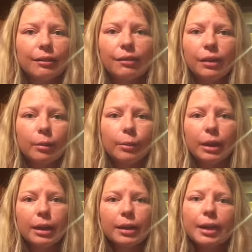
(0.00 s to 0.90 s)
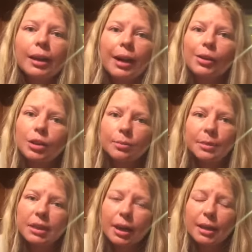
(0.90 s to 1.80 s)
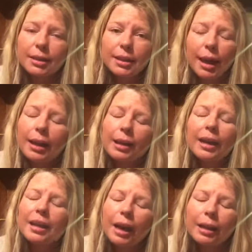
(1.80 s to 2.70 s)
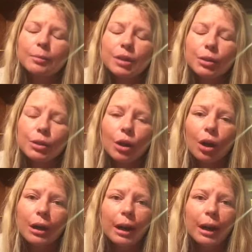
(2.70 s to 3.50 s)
film anything else besides that, and I am so sorry.